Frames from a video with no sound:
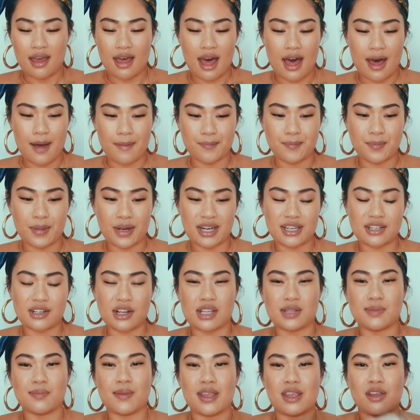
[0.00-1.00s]
Um, but it
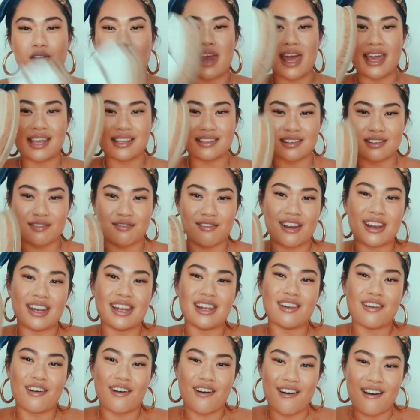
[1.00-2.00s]
does make your legs look
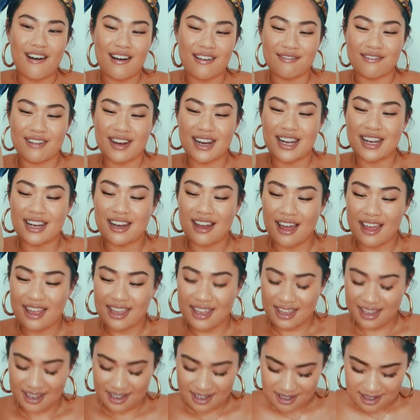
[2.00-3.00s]
really long and really
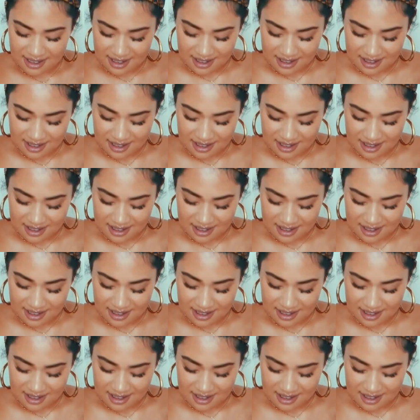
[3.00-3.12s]
like